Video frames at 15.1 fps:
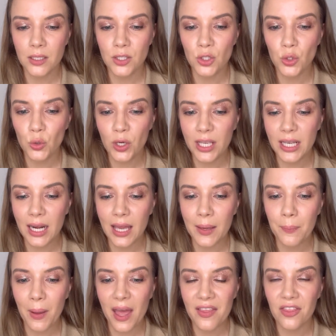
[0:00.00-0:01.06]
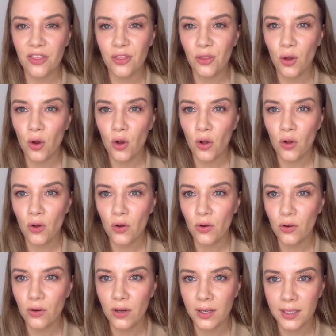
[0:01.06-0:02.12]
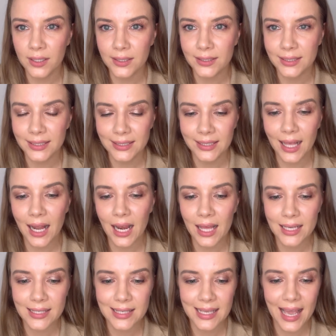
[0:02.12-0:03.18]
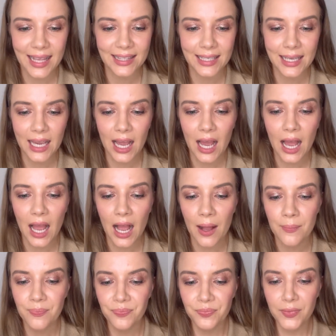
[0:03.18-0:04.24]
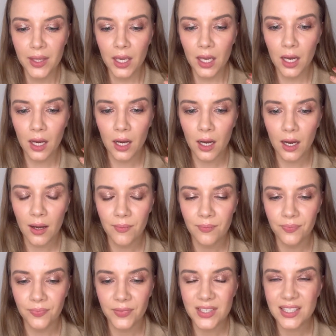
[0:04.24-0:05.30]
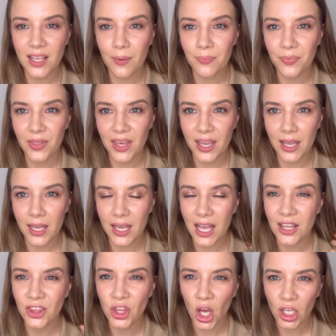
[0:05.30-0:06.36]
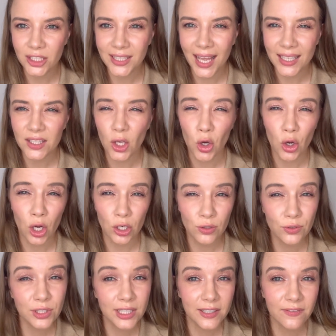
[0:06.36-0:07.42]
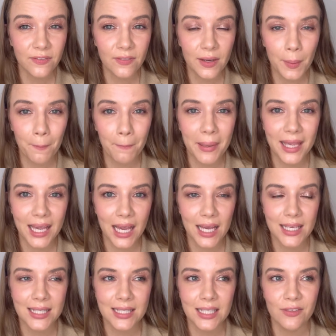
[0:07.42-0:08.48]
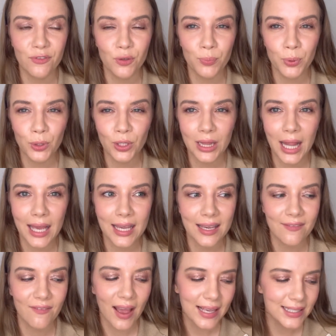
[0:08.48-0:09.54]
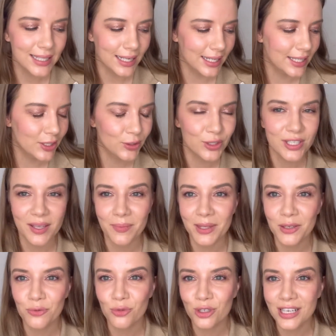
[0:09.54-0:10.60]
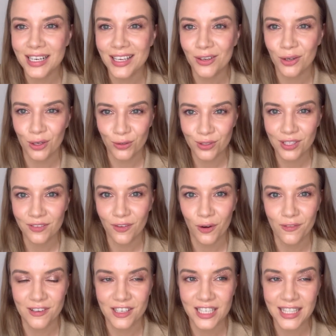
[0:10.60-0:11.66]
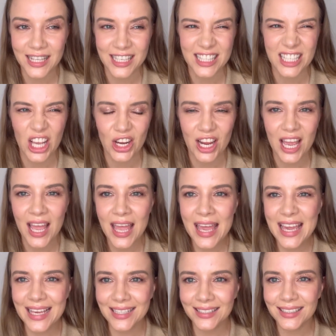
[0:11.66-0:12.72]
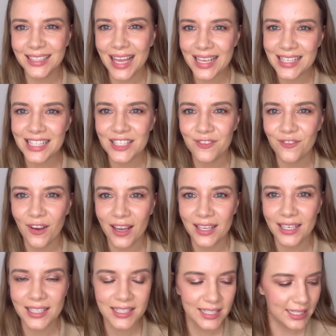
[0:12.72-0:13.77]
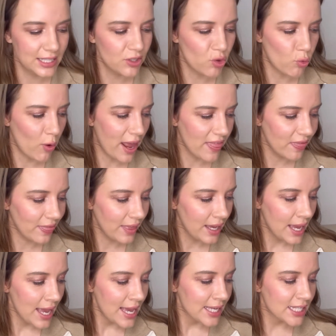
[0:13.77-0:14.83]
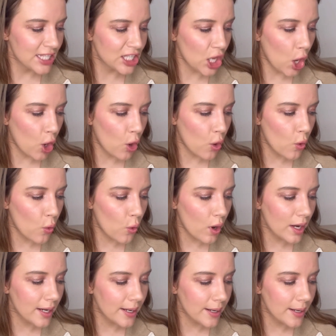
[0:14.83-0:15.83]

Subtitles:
soothing panthenol, centella asiatica, something not that occlusive, because if you put Vaseline or something really occlusive over it, it's gonna intensify its strength. So